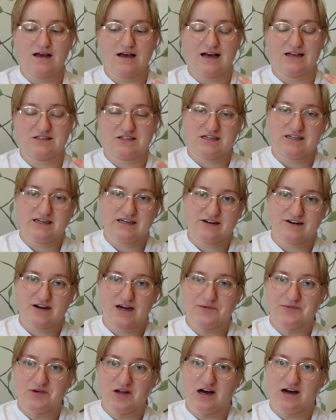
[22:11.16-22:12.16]
As you can hear,
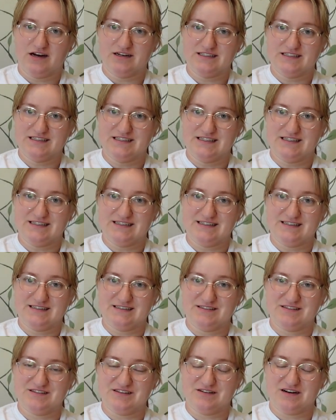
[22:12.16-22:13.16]
I'm not
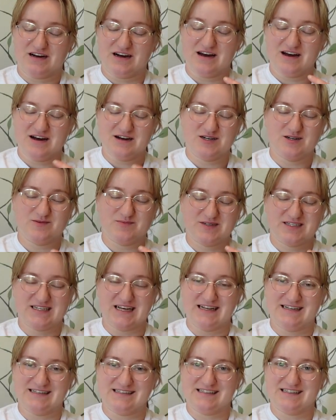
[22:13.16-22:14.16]

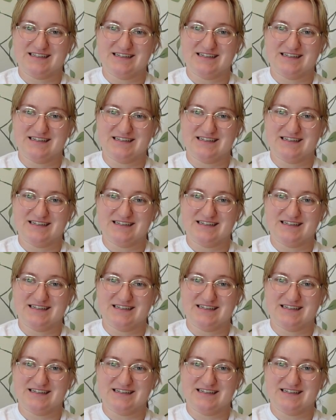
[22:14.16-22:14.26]
100%